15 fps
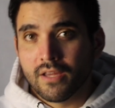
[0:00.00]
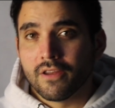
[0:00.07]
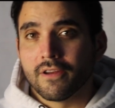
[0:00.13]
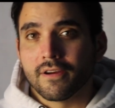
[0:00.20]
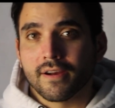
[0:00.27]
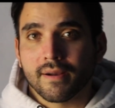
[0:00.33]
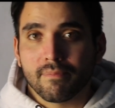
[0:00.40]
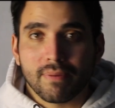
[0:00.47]

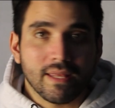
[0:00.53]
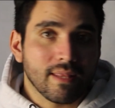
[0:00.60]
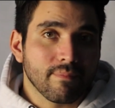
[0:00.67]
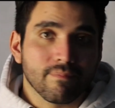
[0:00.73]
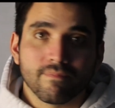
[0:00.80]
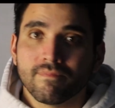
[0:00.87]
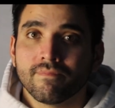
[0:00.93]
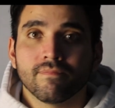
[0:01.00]
You're gonna pay
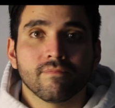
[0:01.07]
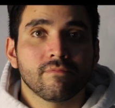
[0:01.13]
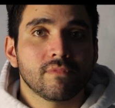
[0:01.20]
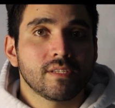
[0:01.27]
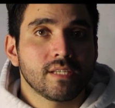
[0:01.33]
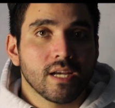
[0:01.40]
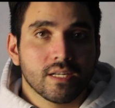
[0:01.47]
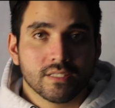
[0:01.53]
them
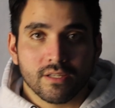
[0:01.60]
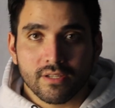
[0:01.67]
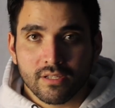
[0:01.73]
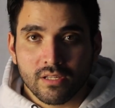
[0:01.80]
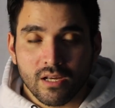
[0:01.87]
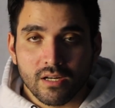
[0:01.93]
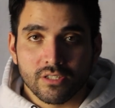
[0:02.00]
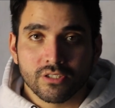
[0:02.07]

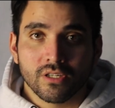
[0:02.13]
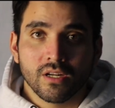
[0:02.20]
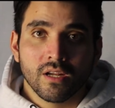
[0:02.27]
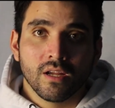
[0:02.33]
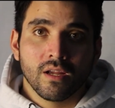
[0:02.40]
$600,